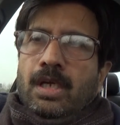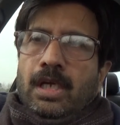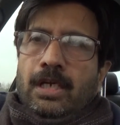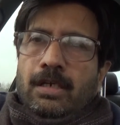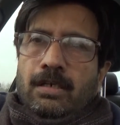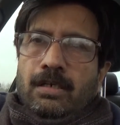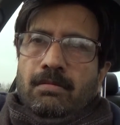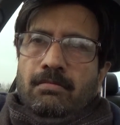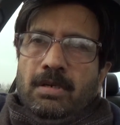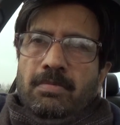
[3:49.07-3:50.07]
and
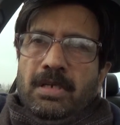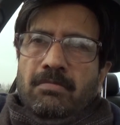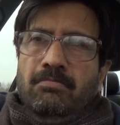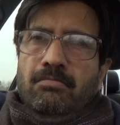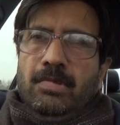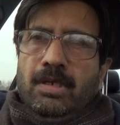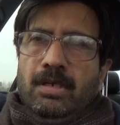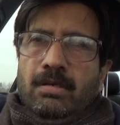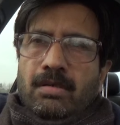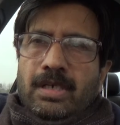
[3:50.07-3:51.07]
maybe
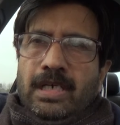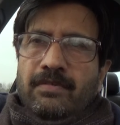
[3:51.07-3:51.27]
kind